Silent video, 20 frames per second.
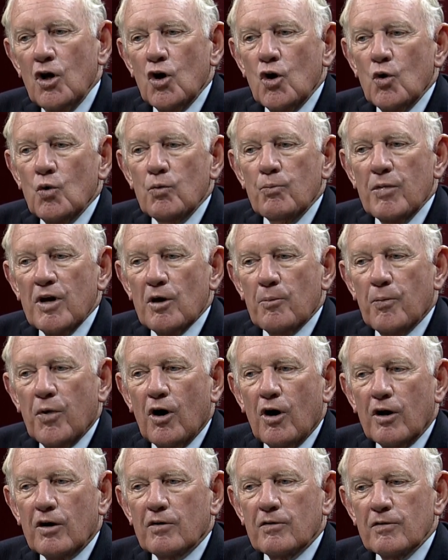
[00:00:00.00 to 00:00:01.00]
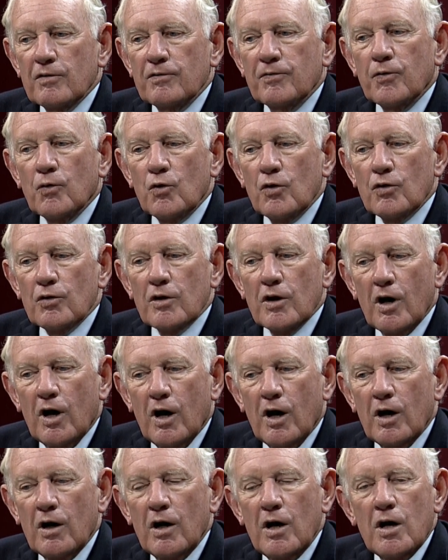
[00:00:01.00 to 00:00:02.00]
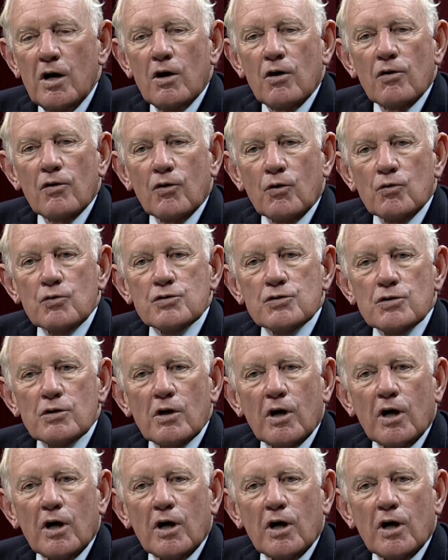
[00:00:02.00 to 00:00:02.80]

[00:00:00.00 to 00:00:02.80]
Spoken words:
Would be a park for those